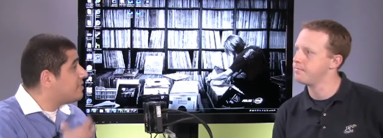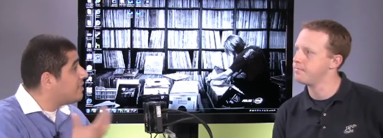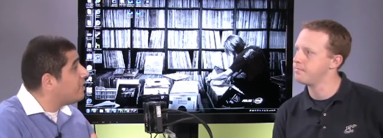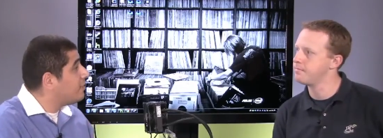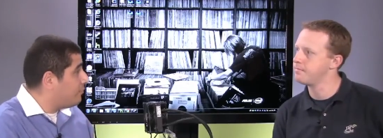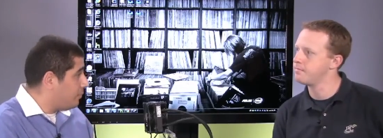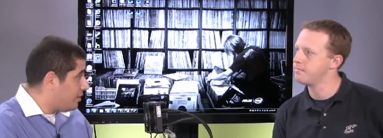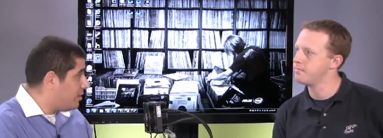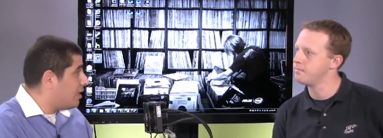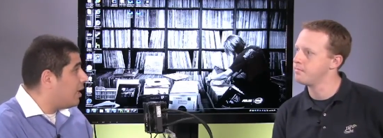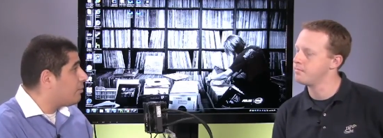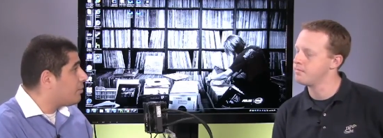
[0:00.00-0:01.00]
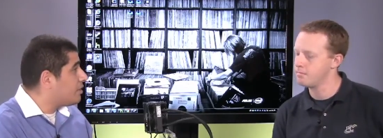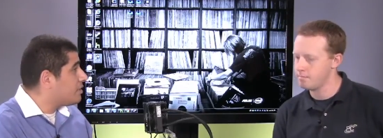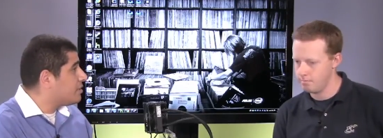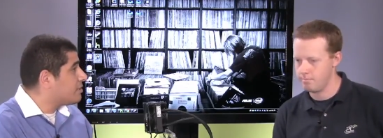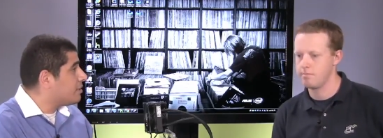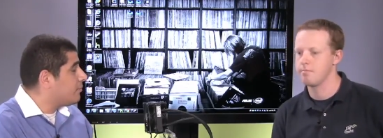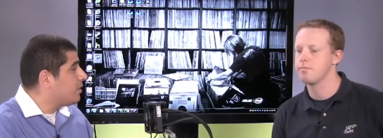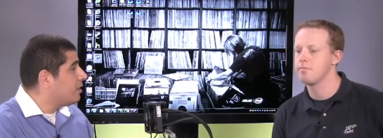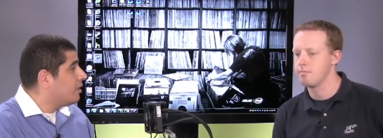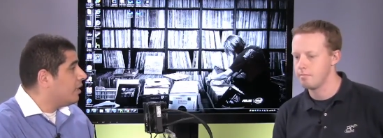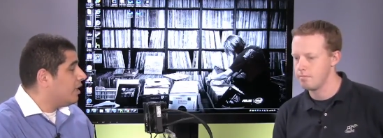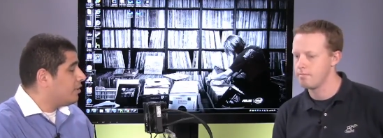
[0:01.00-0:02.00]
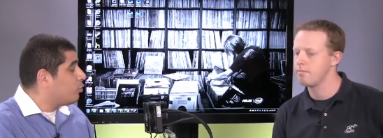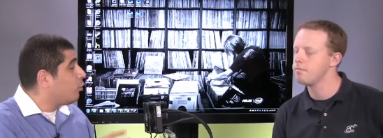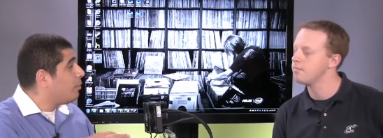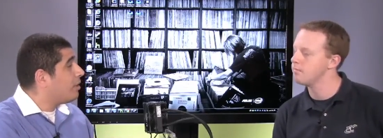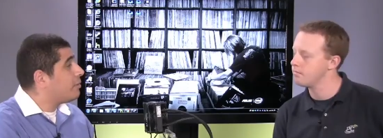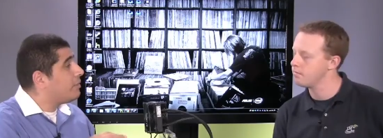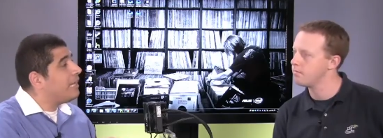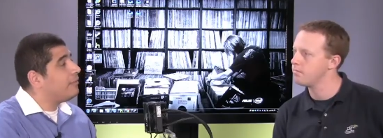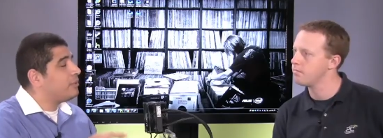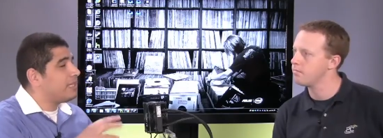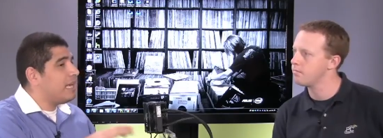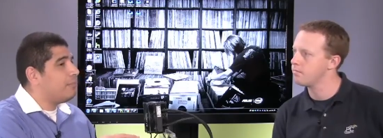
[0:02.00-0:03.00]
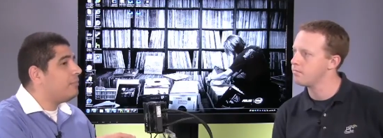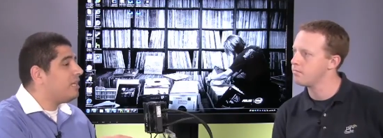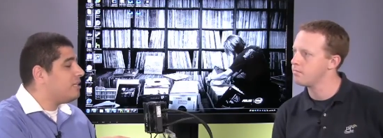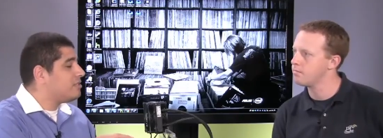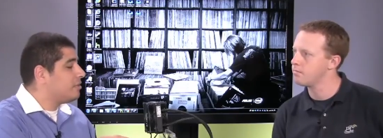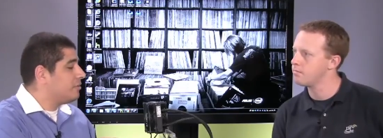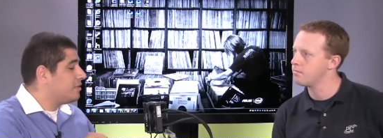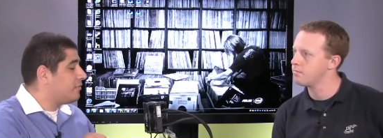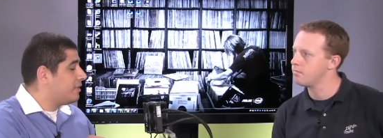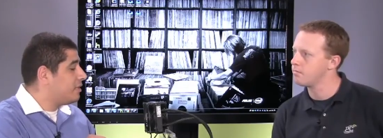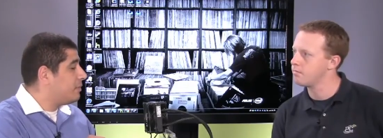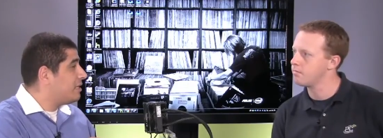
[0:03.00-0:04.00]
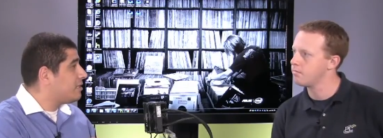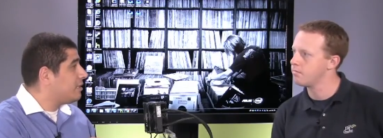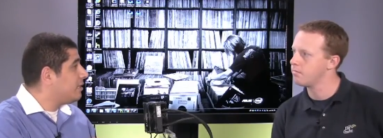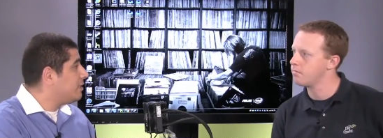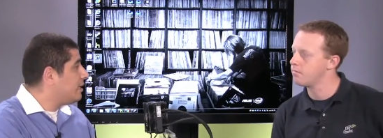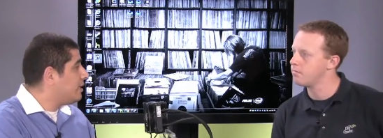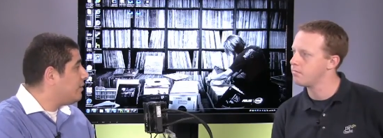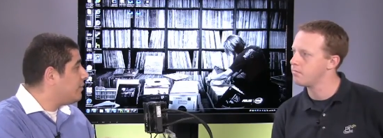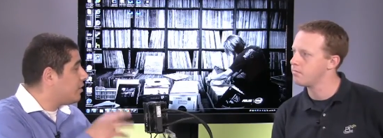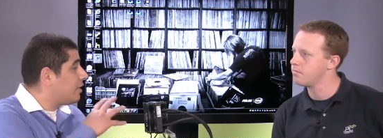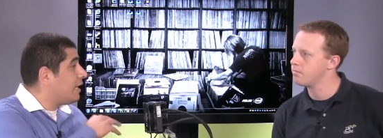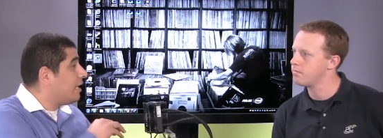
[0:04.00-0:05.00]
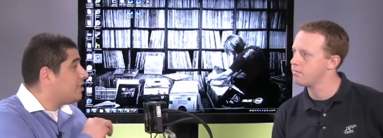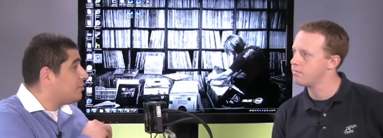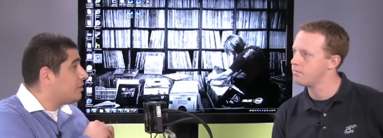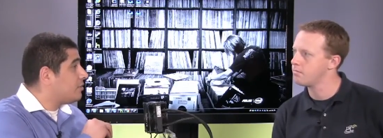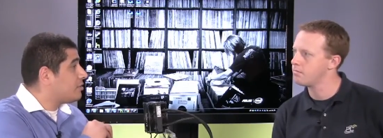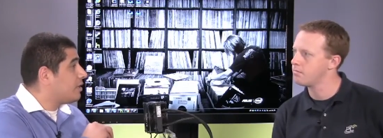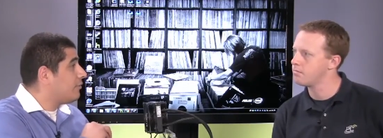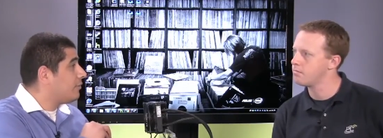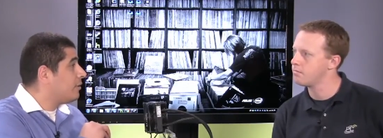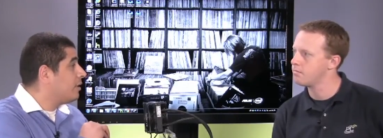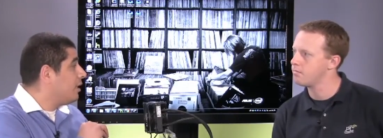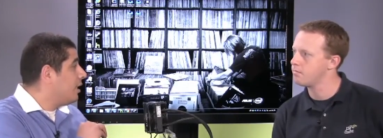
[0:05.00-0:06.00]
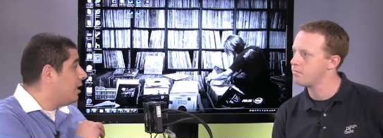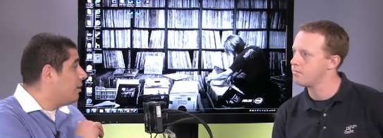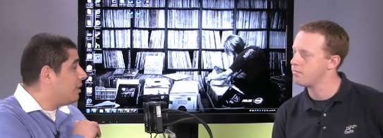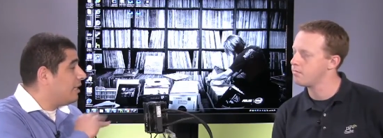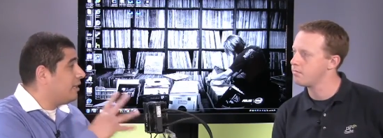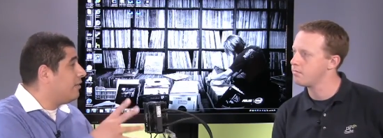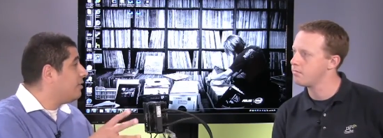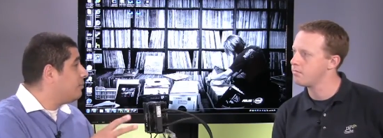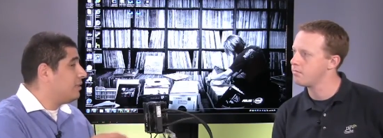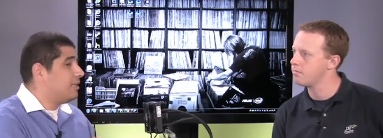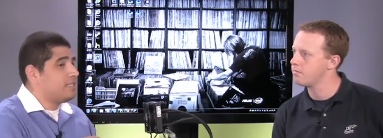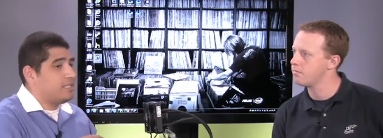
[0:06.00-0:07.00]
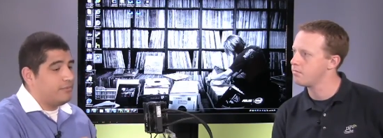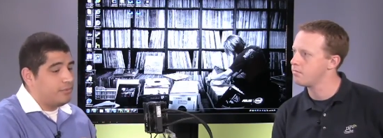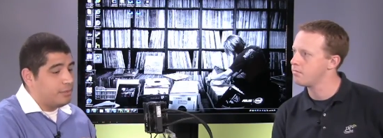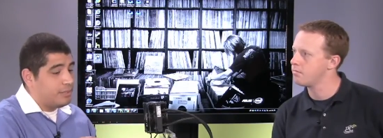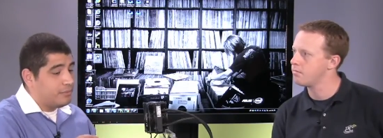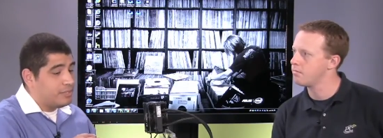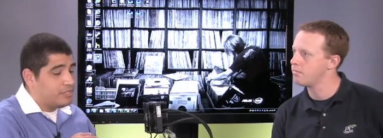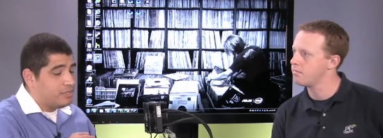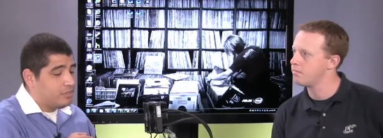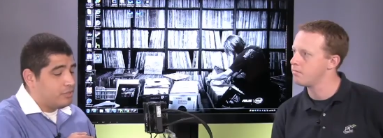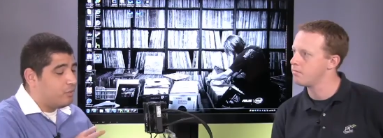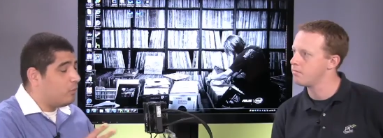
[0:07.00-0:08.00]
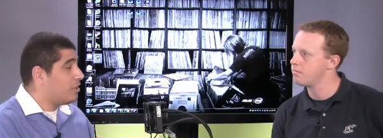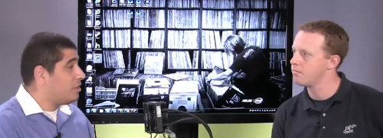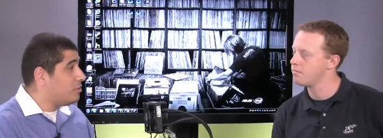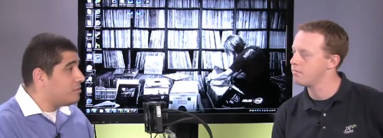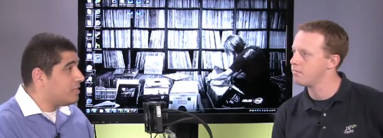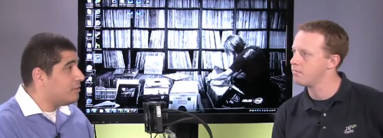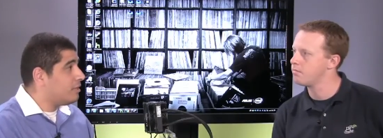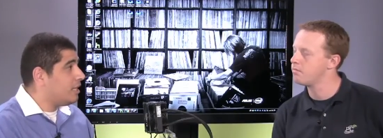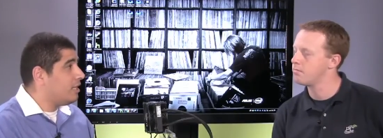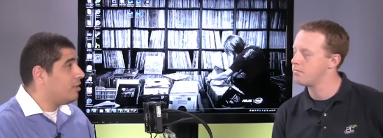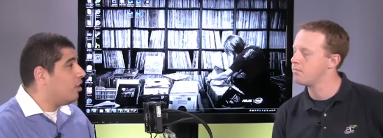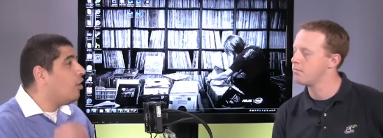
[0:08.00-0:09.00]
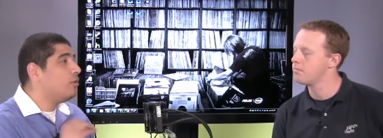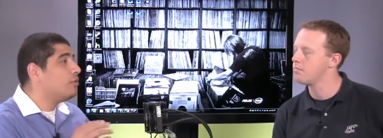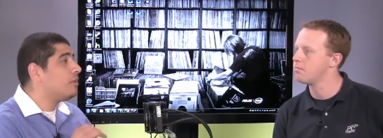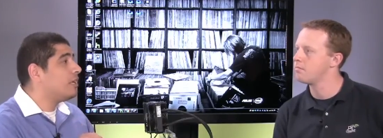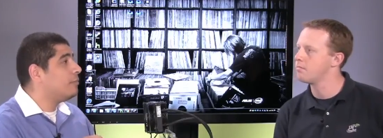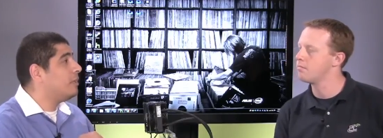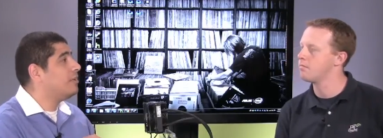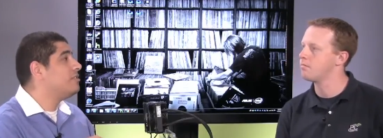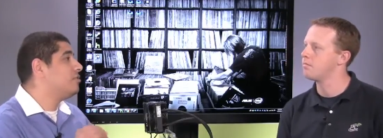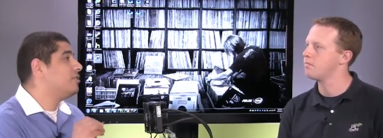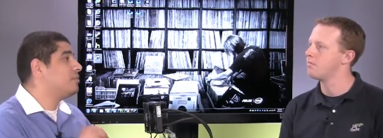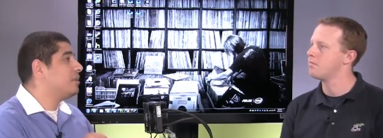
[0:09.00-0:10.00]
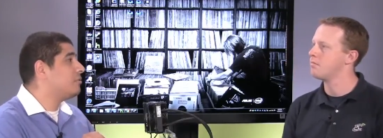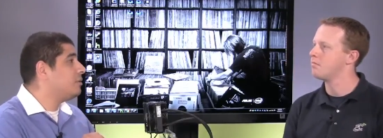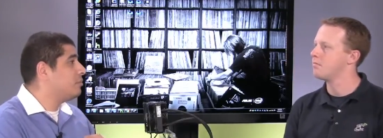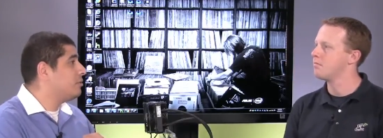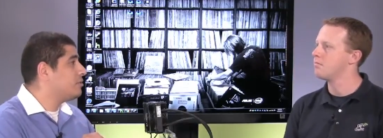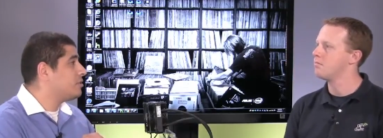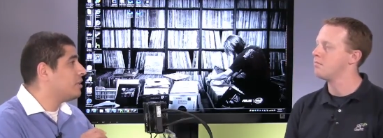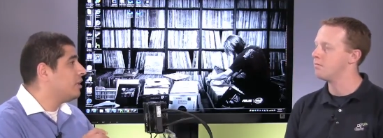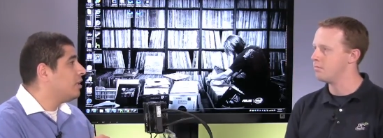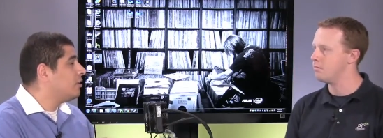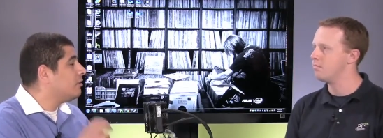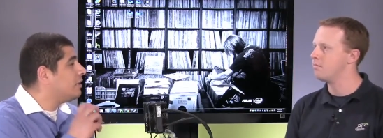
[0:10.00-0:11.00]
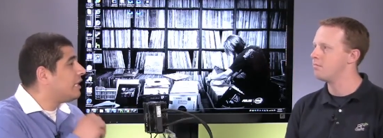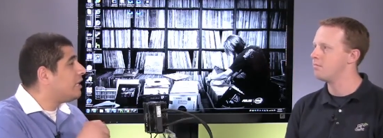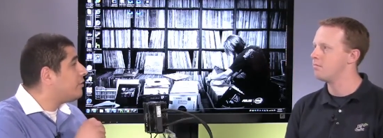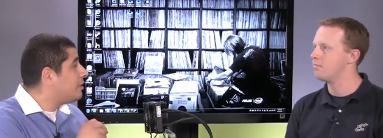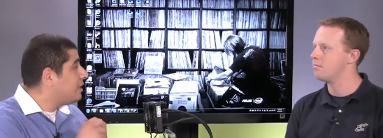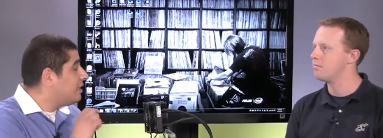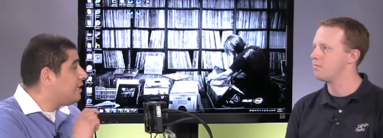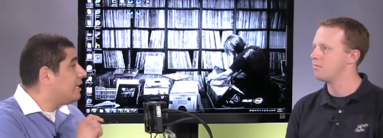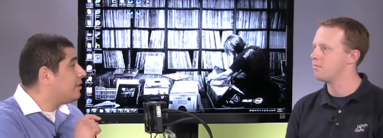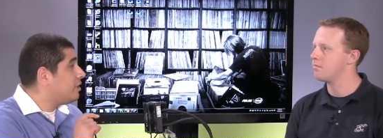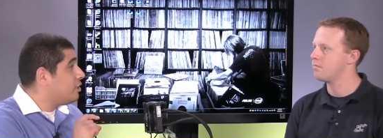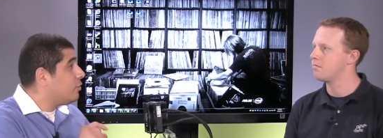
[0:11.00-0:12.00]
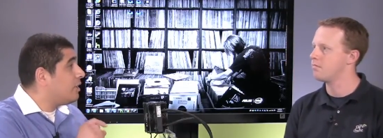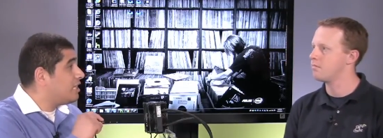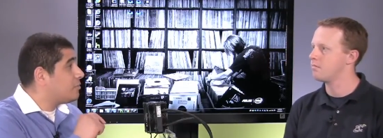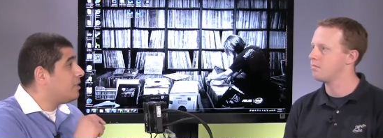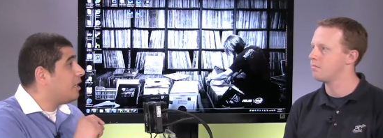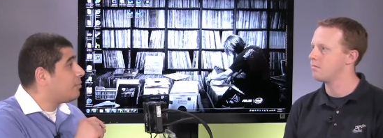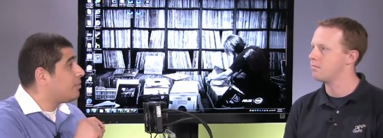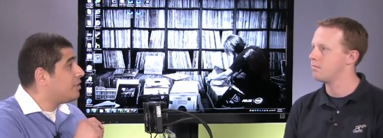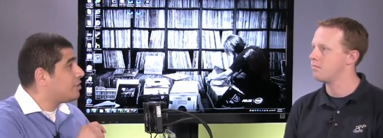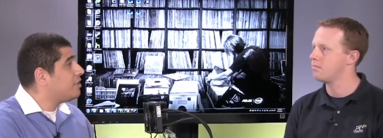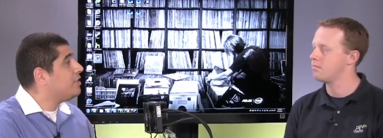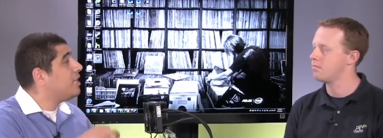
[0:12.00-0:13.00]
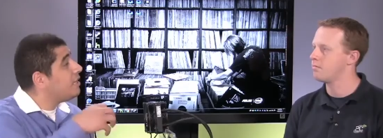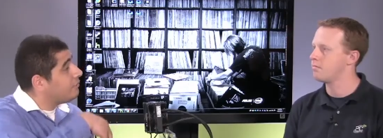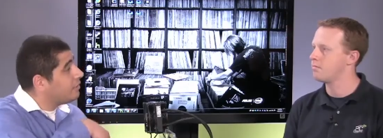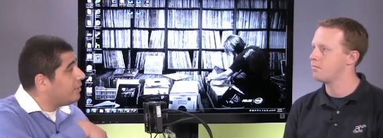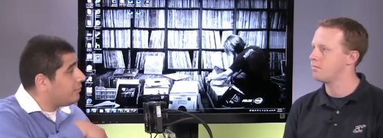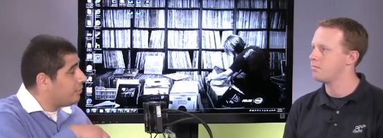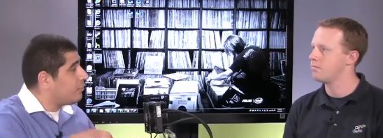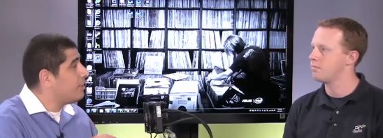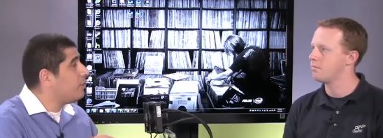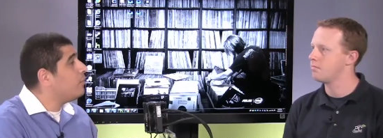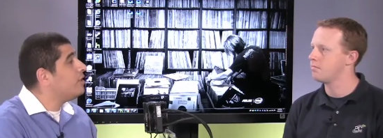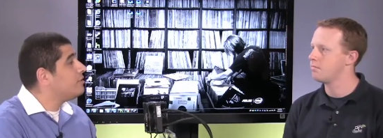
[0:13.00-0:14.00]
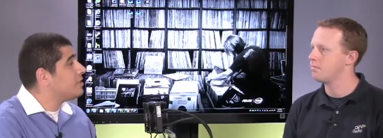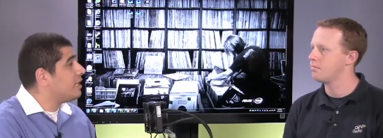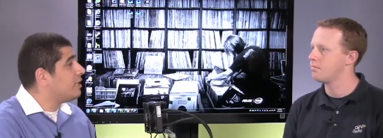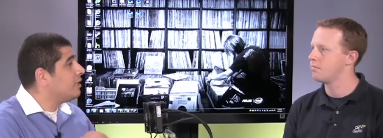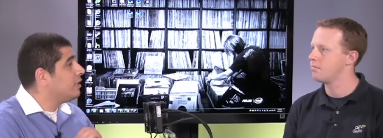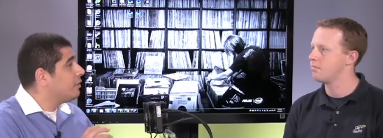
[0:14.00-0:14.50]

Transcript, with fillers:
Speaker 1: is native within the operating system. Uh, the cool part about what that means, though, is fundamentally that even our AI Suite 2 software, um, I love it, but let's say for whatever reason you don't want to use it, and all you care about is USB 3 Boost, mm-hmm. you'll inherently get the UASP operation natively if you're running Windows 8